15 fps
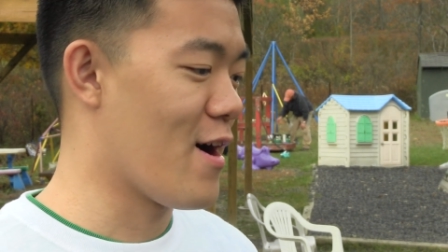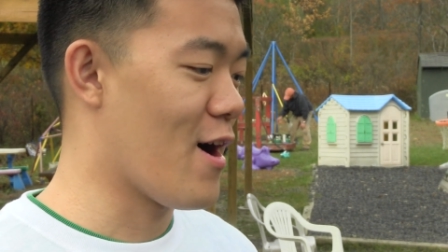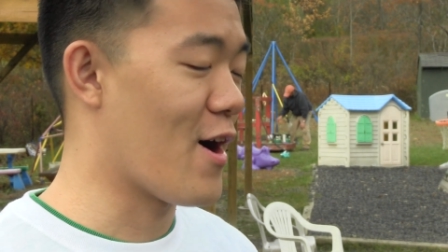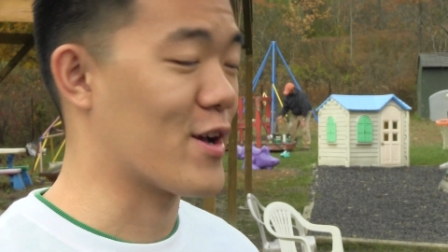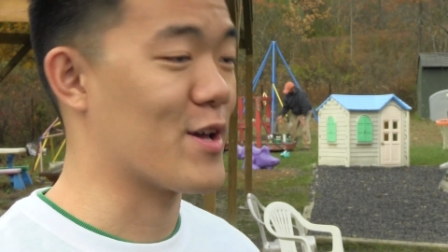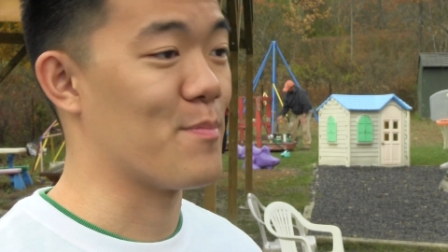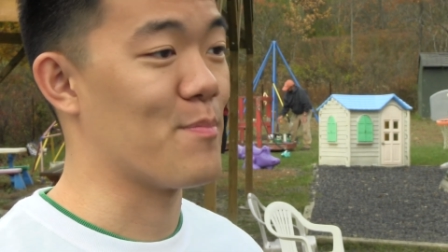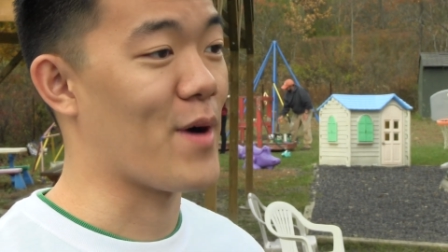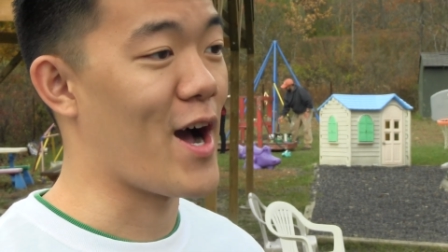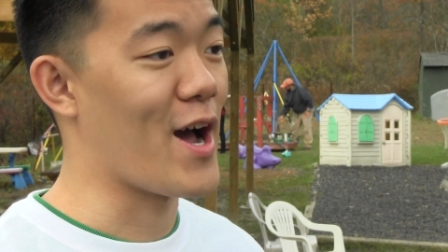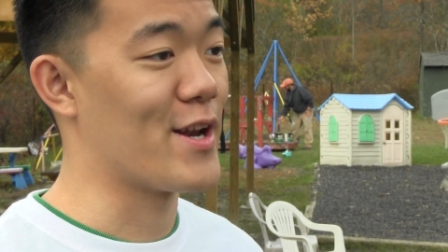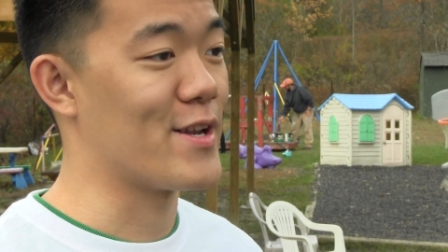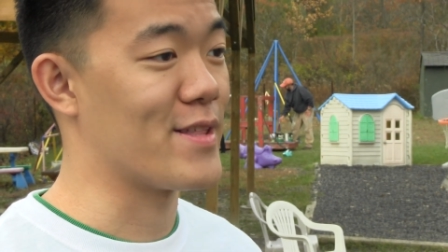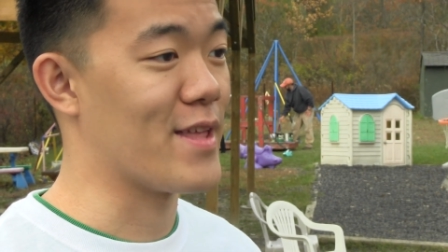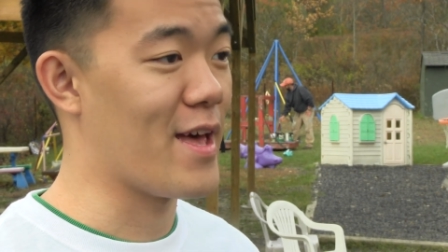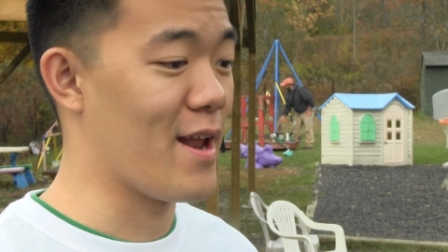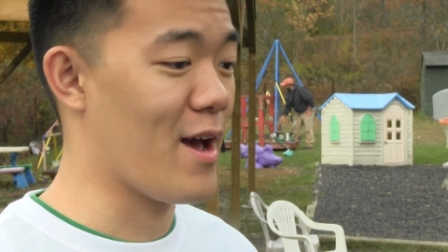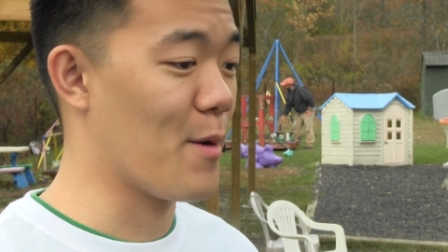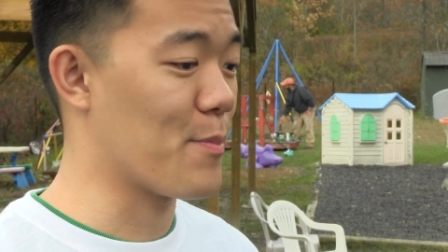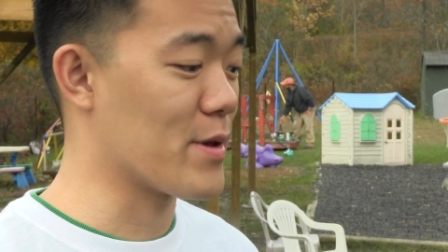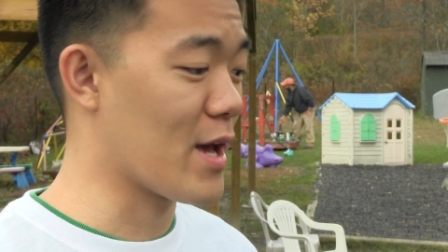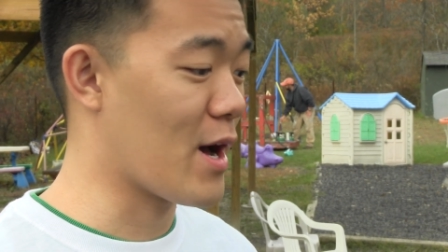uh, combined and
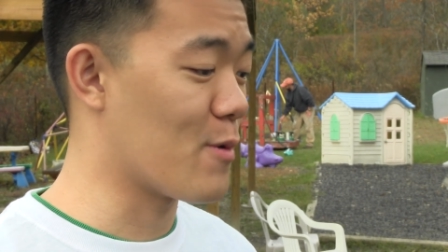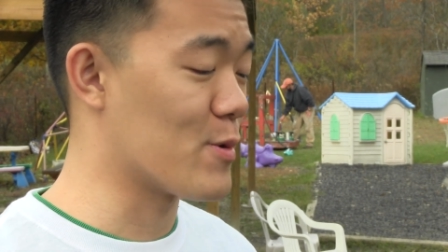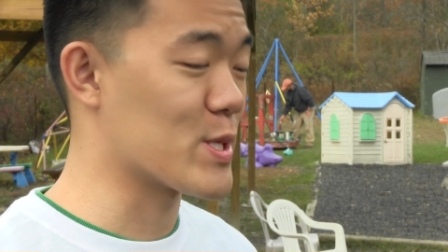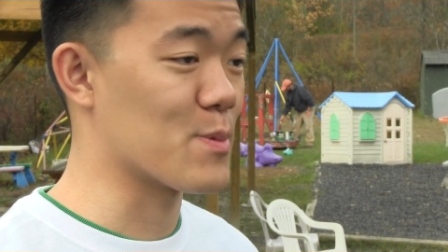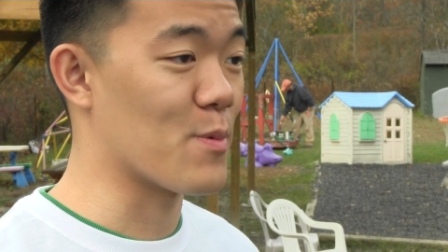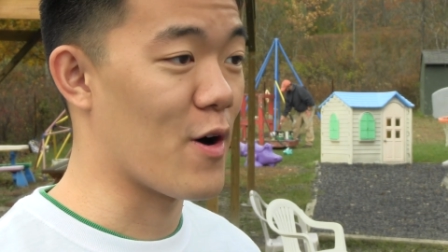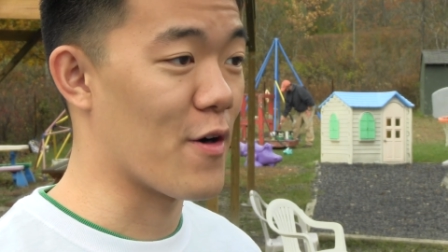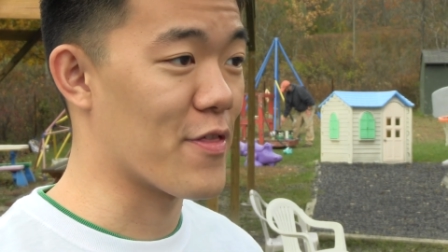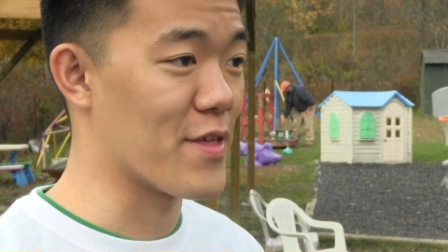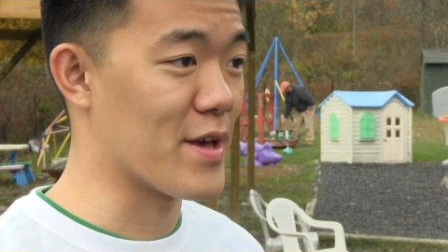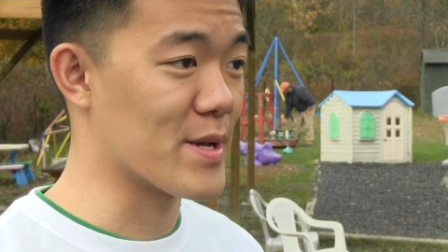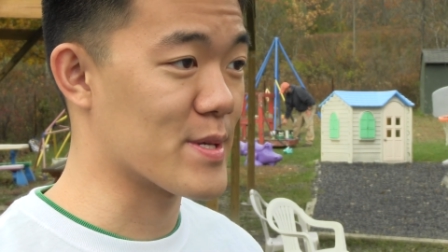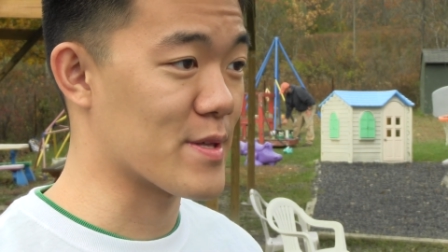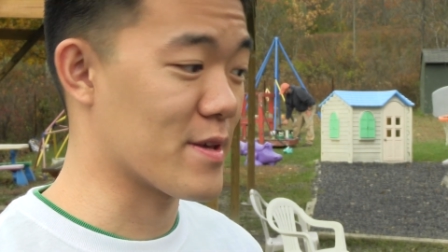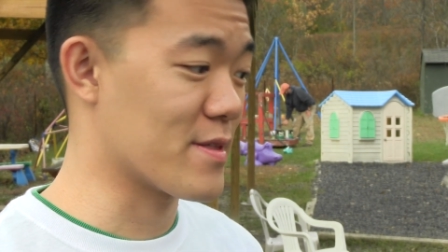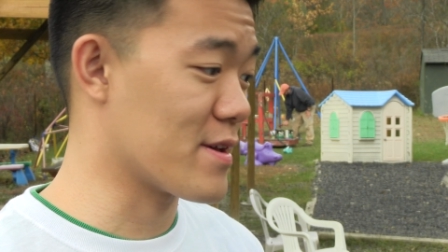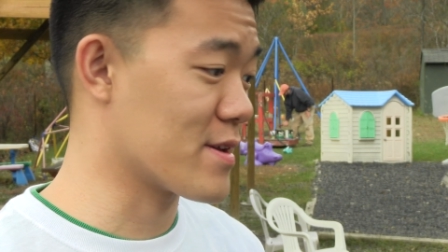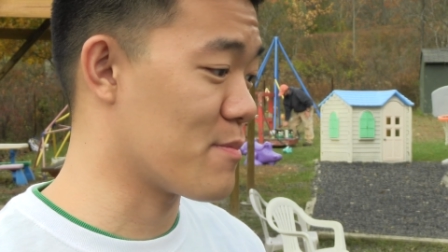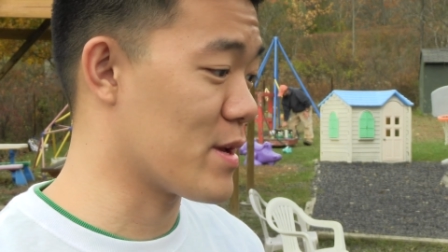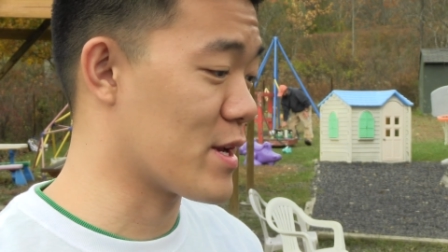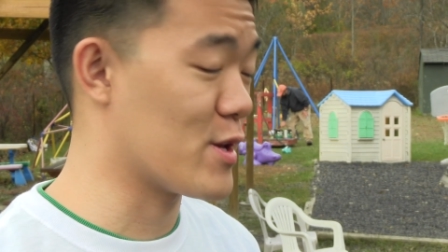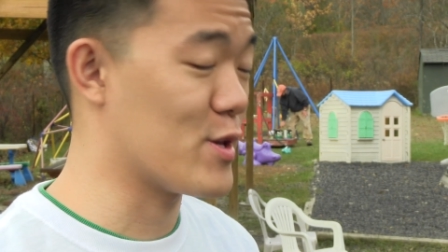helping out with small things, I think that
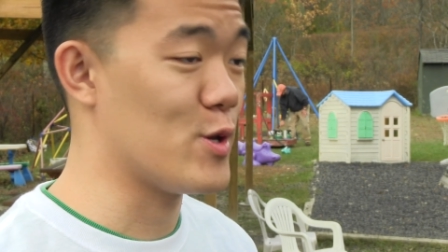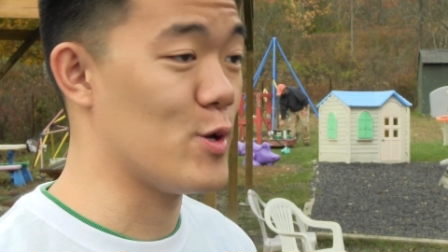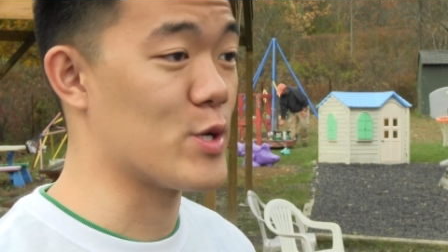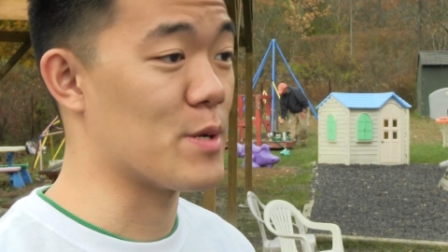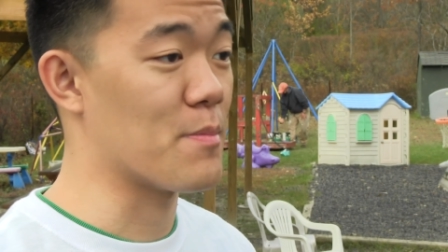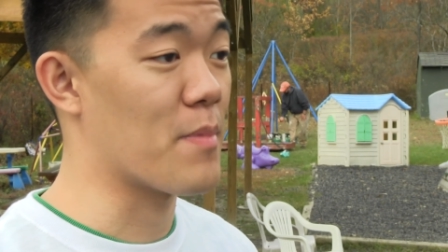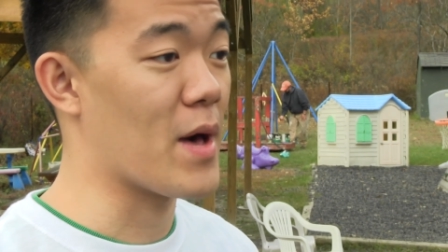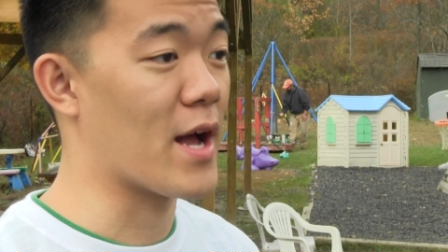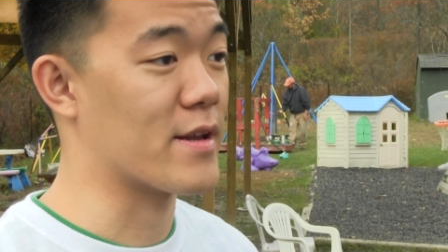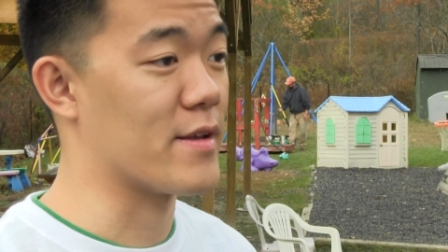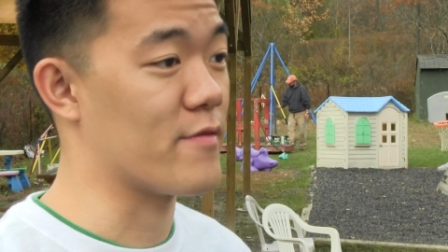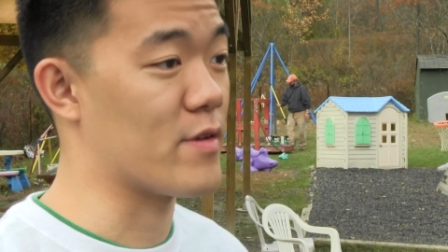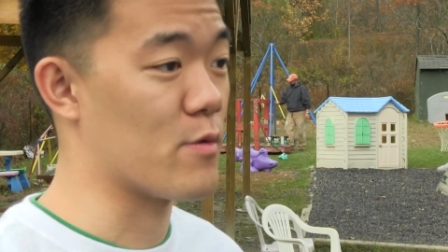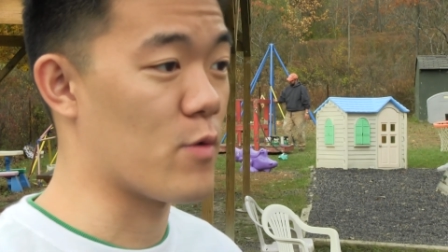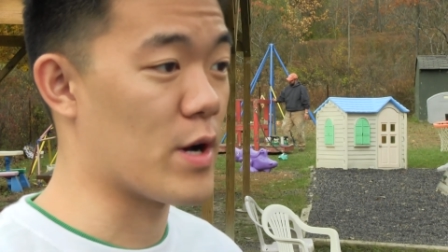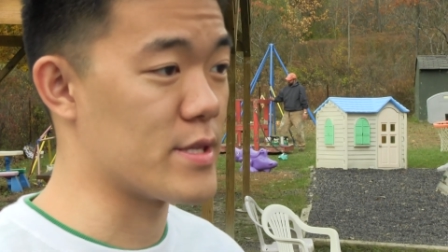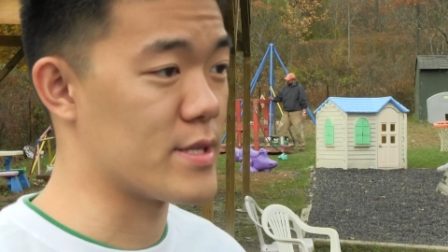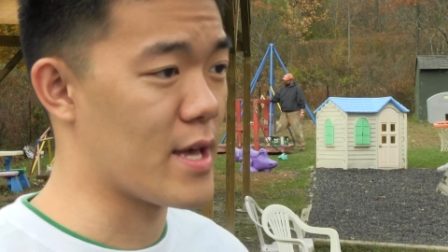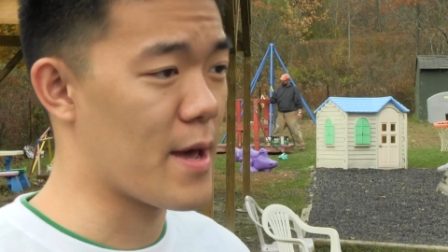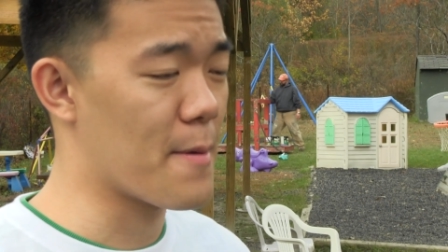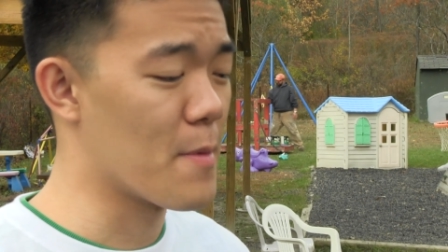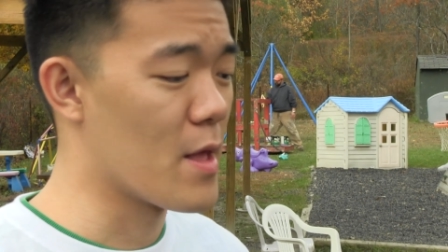can make a huge impact even in one
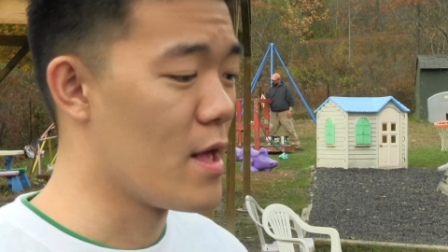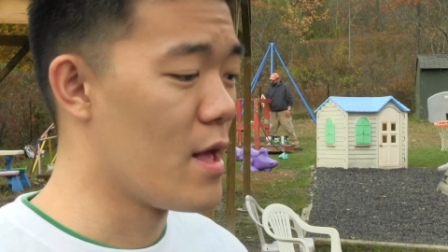day.